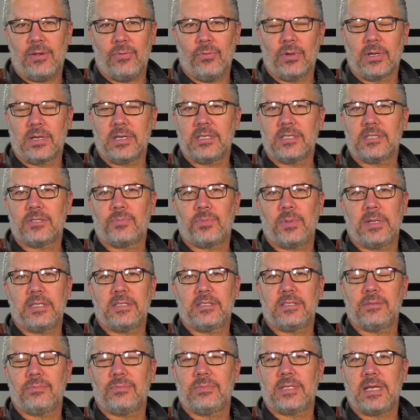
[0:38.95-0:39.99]
We're going to spend
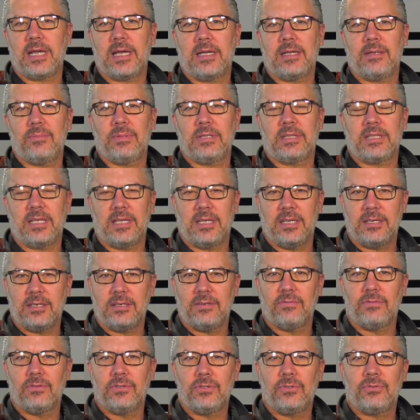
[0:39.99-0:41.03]
some time at the end
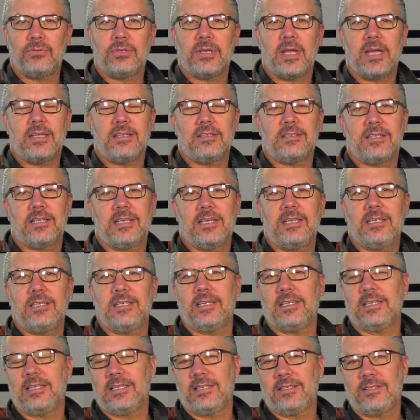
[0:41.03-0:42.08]
of Luke 19
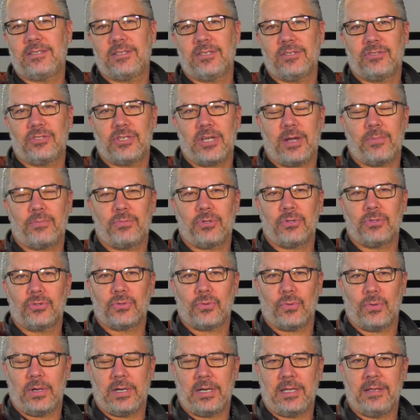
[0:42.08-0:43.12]
and into chapter
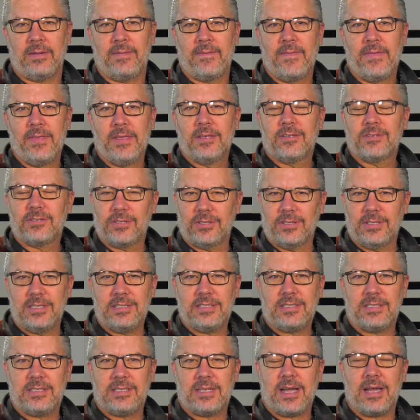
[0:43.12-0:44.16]
20. So
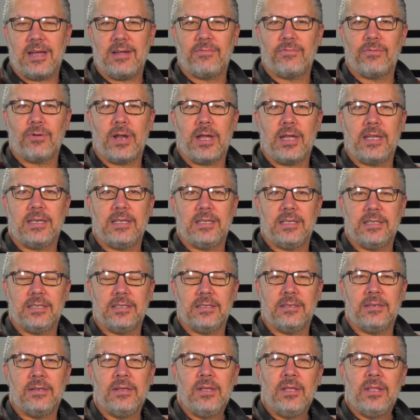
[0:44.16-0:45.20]
let's dive right
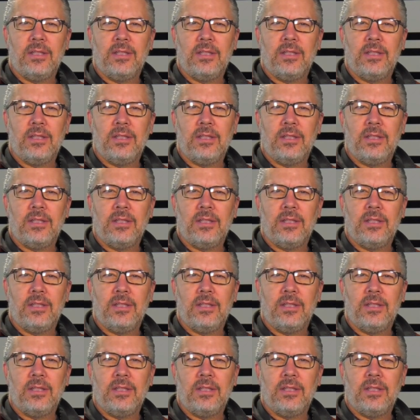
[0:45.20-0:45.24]
in.